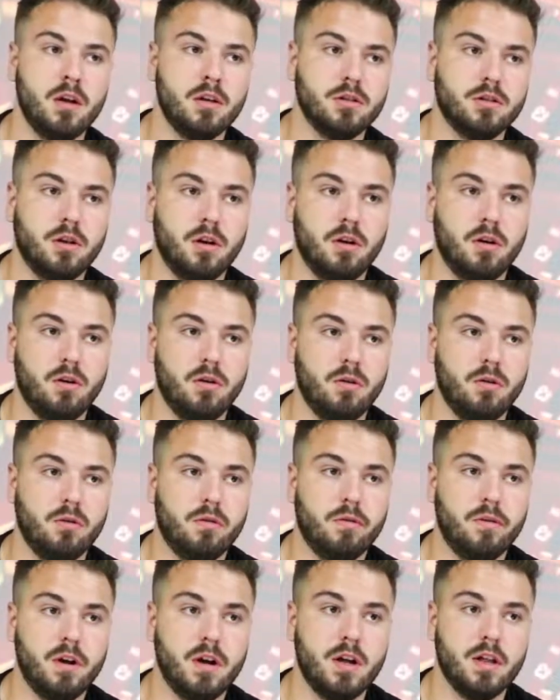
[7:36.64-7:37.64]

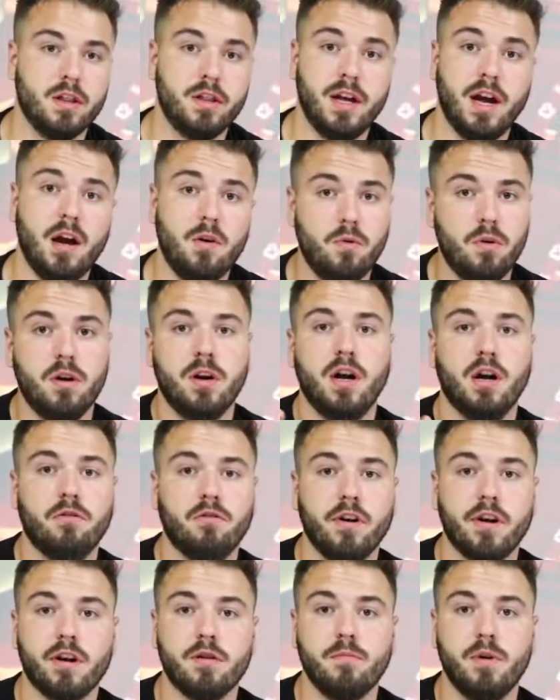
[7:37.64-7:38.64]
So that one I'd
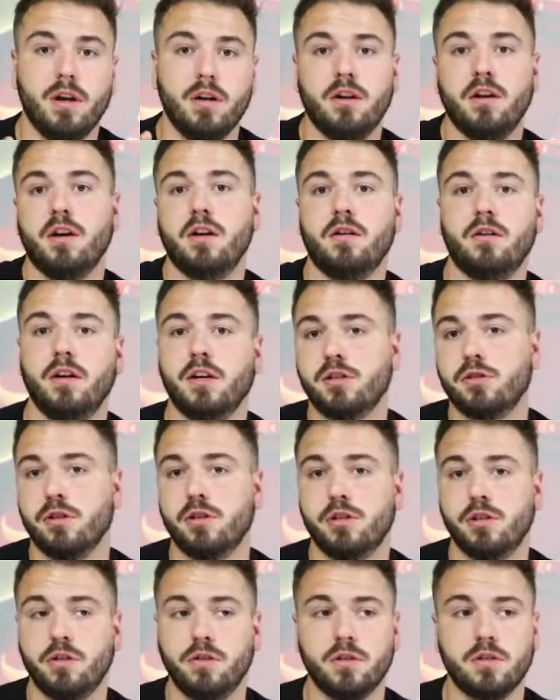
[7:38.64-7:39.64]
recommend you get an
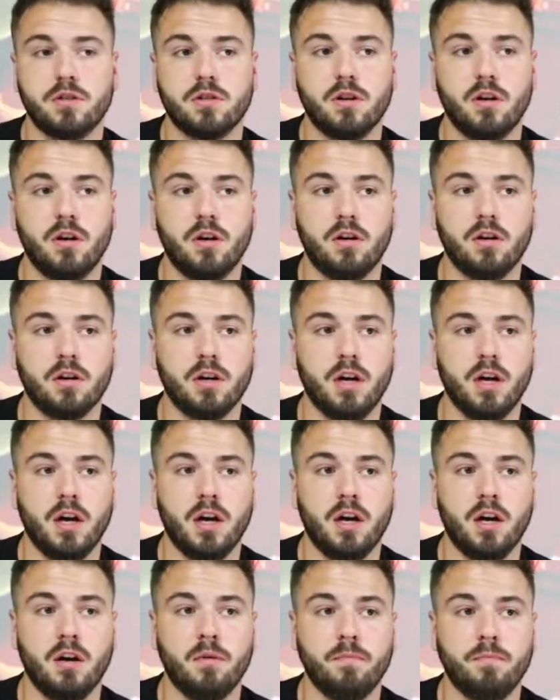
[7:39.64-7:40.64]
electrician to install.
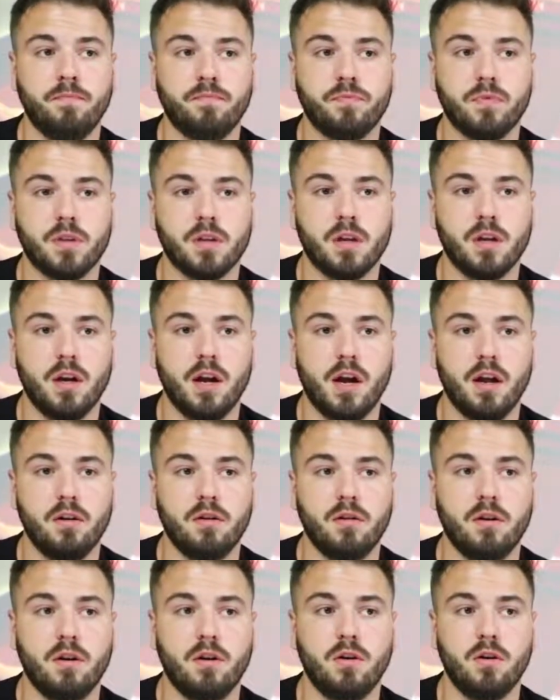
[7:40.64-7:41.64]
I
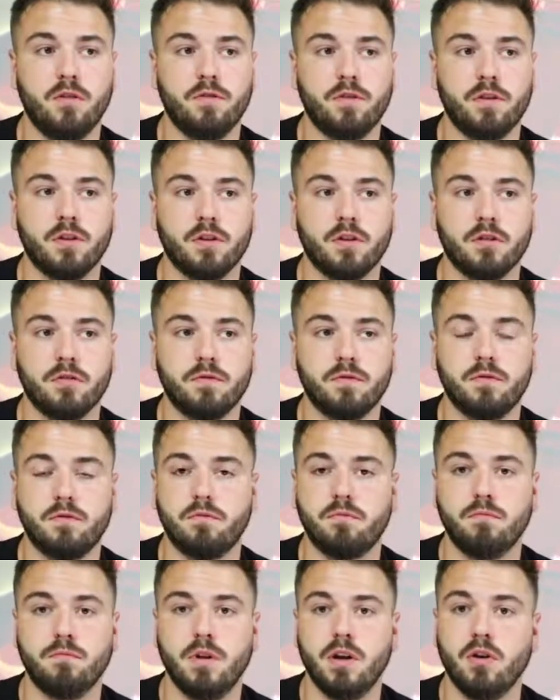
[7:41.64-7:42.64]
don't know if you're
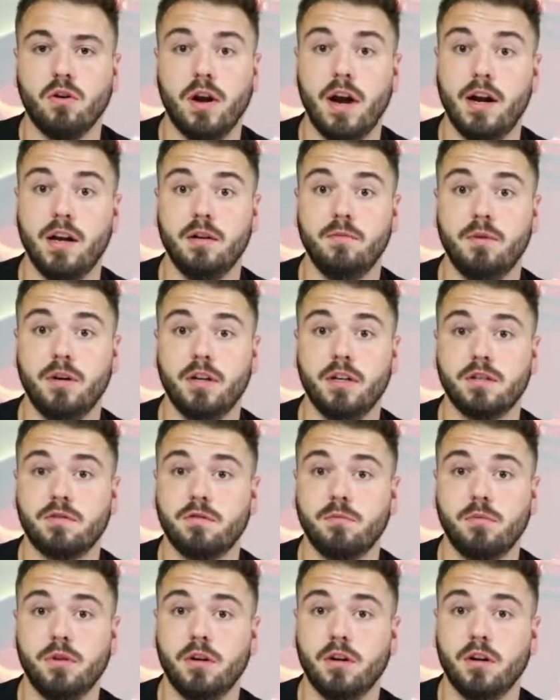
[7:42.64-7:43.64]
or anybody is
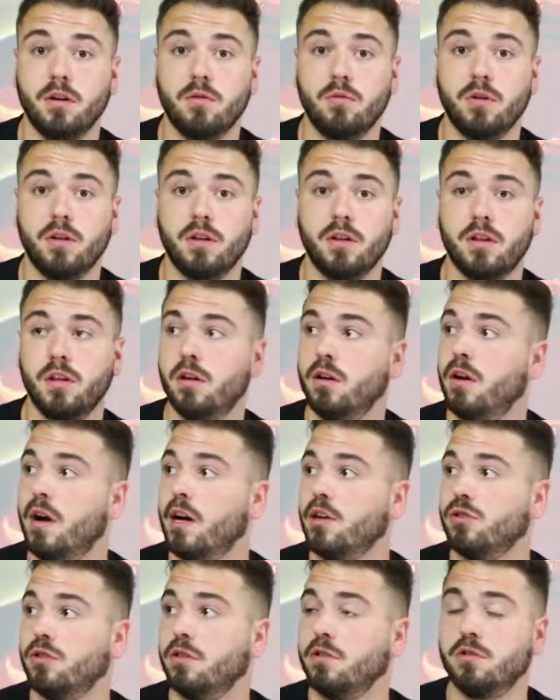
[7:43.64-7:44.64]
familiar with, you know,
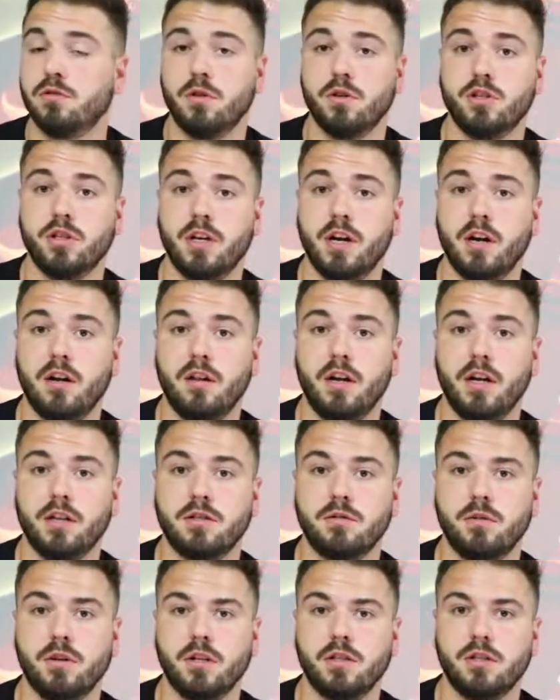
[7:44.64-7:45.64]
actually switching out a light
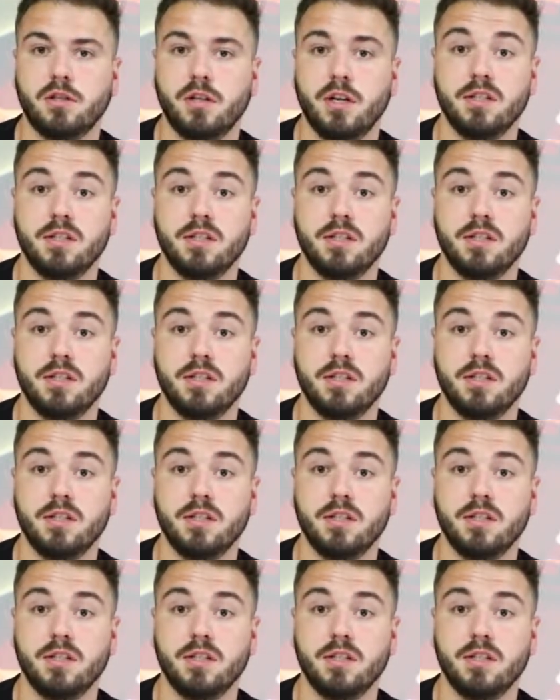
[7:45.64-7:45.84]
switch.